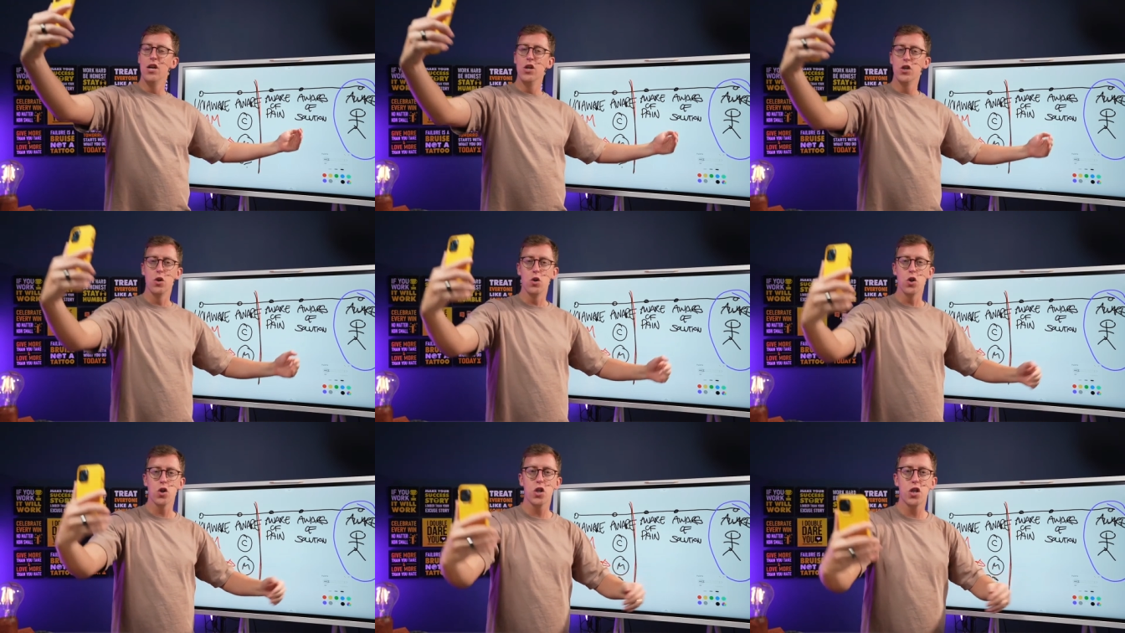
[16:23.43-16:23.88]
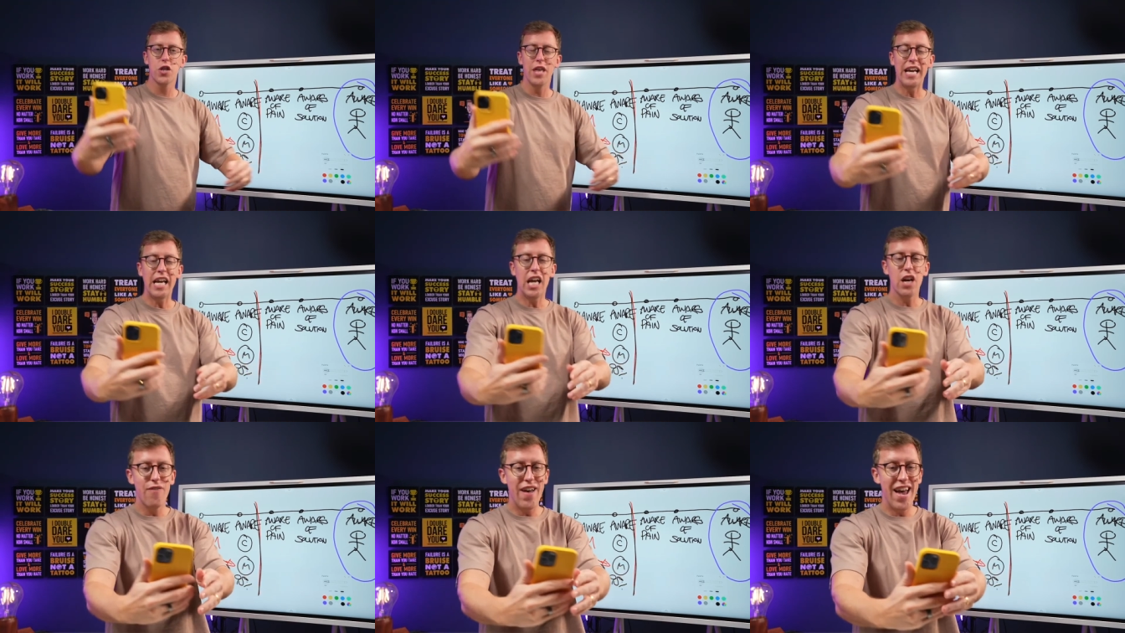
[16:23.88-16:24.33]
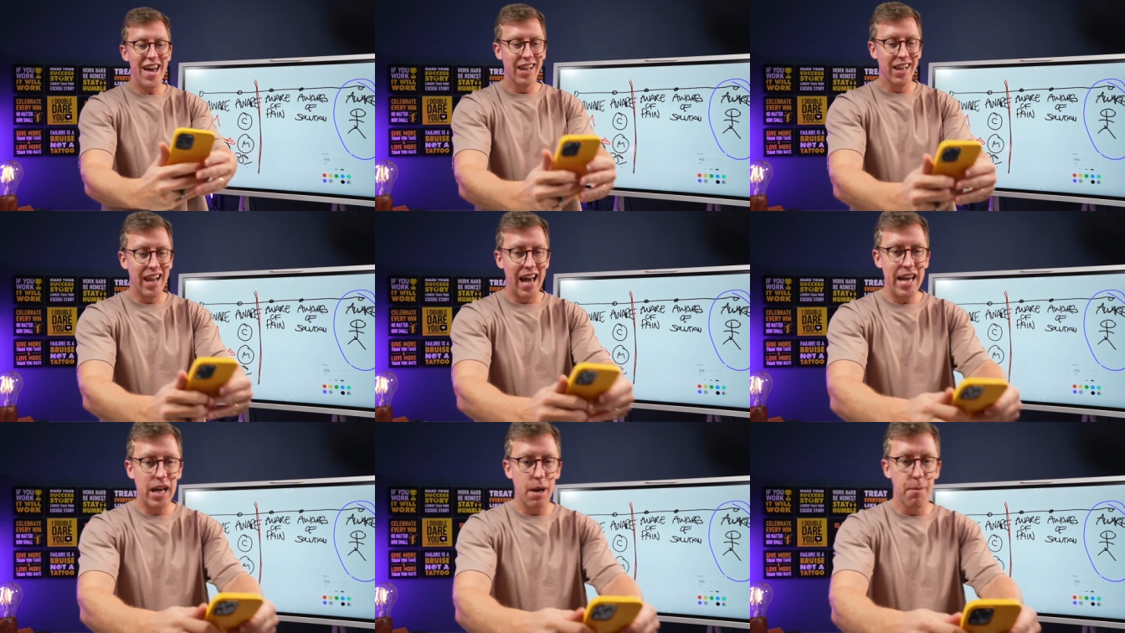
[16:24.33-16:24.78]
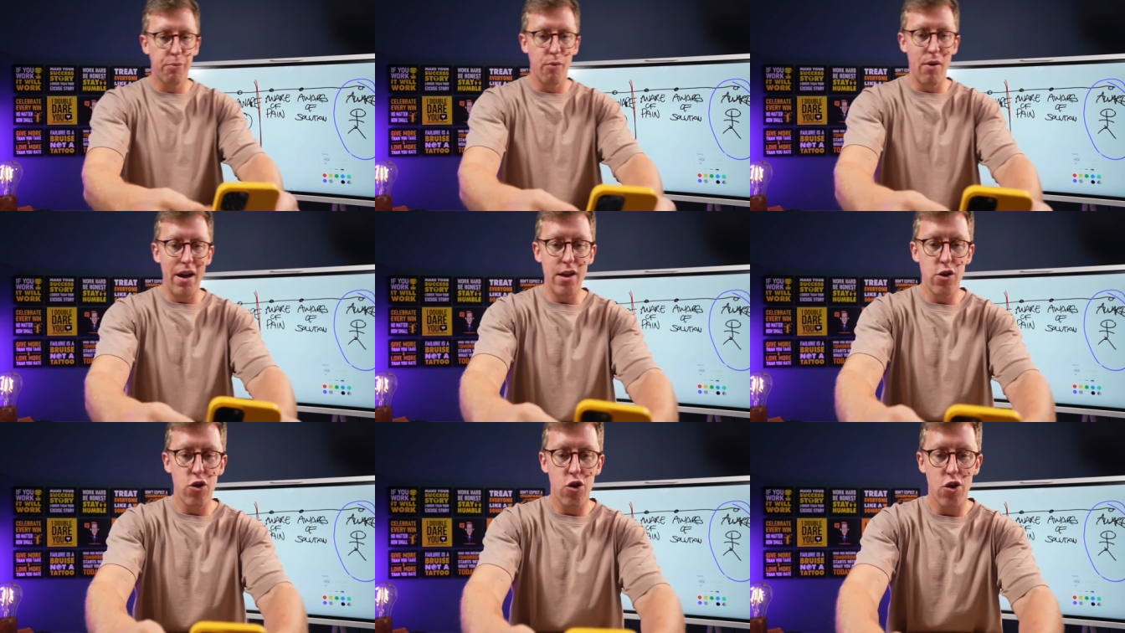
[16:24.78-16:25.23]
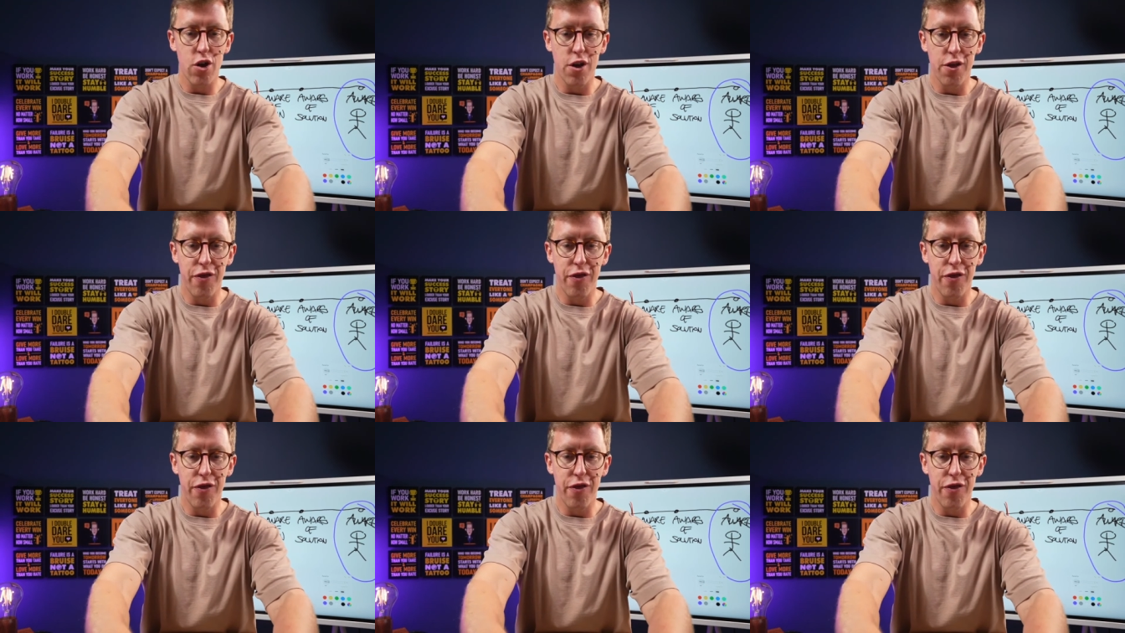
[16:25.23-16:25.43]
So just think of it like a bridge.